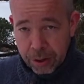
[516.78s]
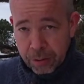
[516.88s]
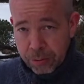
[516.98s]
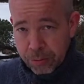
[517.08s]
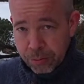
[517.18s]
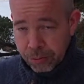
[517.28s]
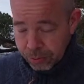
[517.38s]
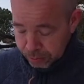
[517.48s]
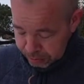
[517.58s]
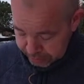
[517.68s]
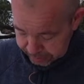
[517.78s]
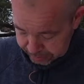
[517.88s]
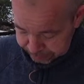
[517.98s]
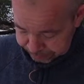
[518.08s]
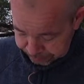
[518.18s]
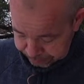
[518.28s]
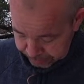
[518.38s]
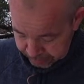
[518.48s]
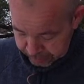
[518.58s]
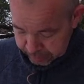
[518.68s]
how to use it.
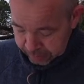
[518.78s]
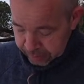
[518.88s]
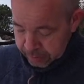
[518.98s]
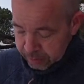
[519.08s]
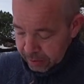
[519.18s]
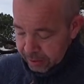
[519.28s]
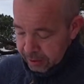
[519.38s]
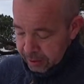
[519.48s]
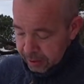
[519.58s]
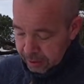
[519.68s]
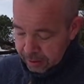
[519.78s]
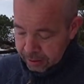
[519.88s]
So let's